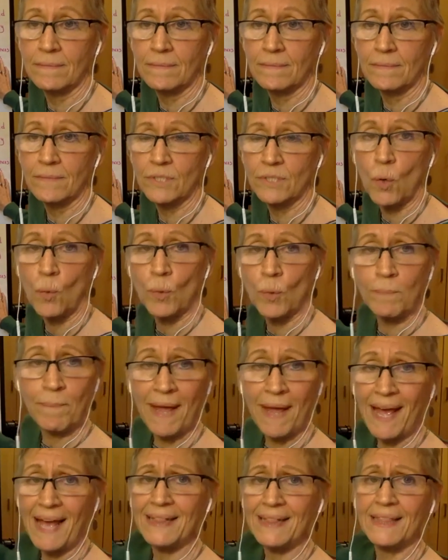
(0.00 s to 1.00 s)
So when
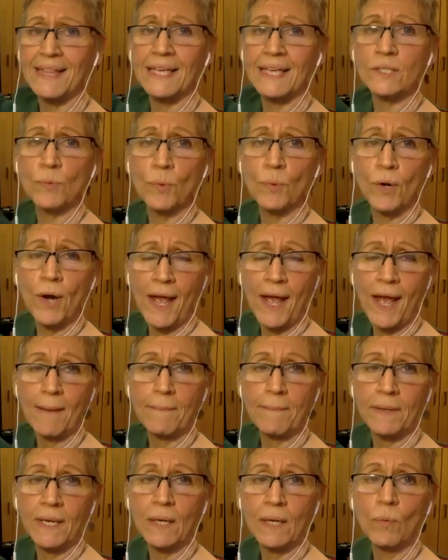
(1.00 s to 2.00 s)
bad things were
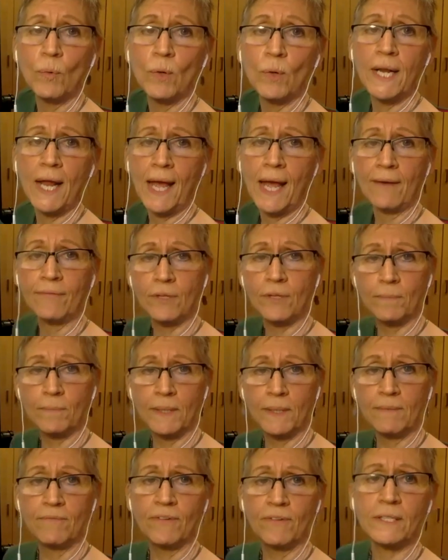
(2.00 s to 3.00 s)
happening, we'd have to
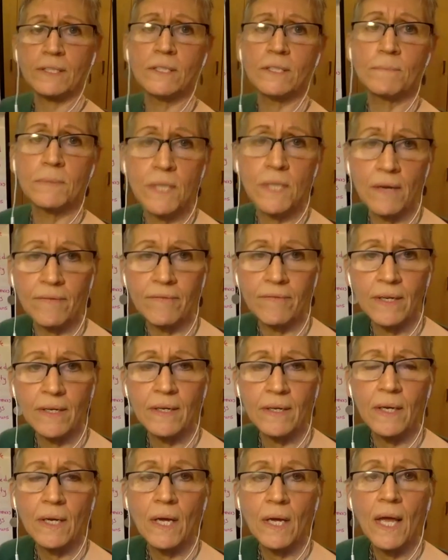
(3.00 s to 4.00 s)
be victims of it.
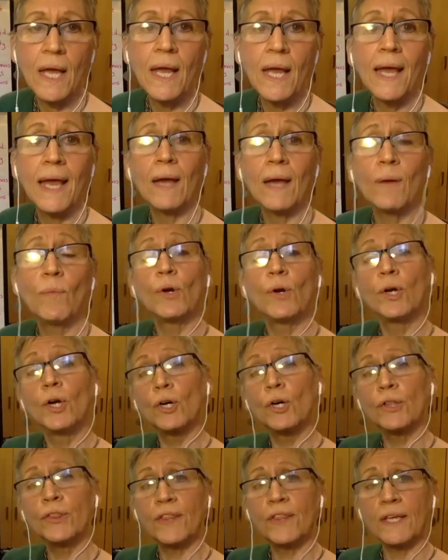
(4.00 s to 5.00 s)
And when
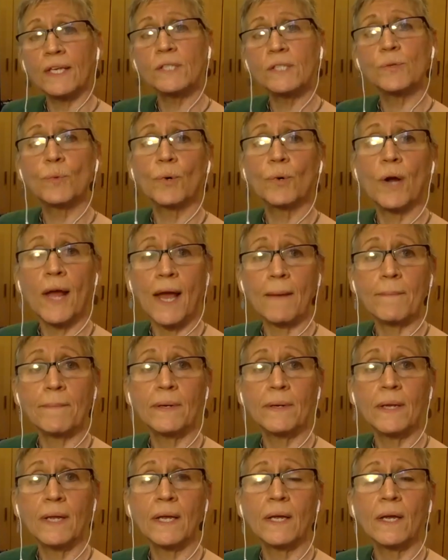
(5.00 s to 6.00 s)
good things were
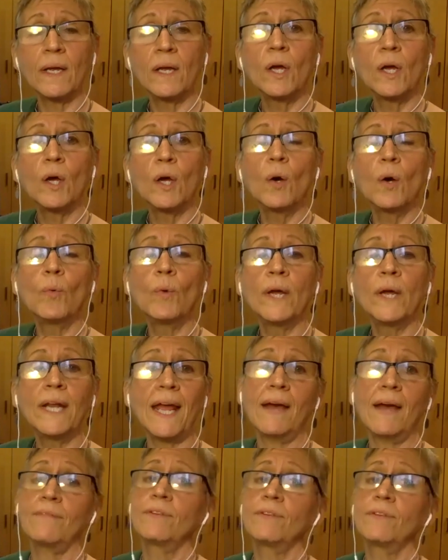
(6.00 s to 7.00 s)
happening, we'd
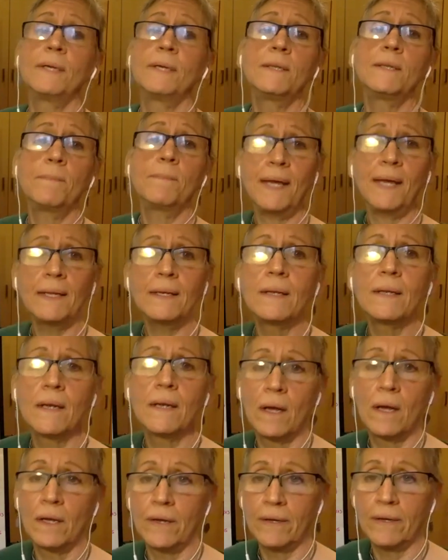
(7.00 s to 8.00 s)
have to be dependent
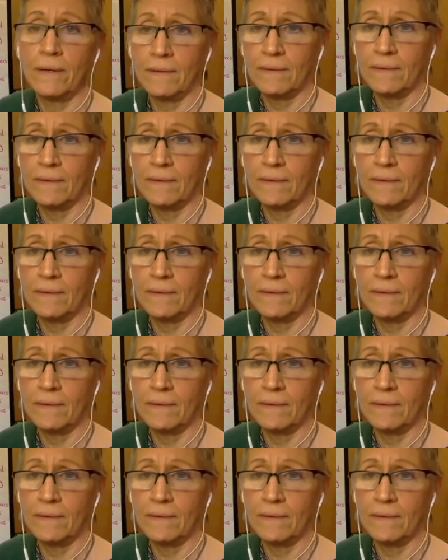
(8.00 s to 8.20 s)
on it.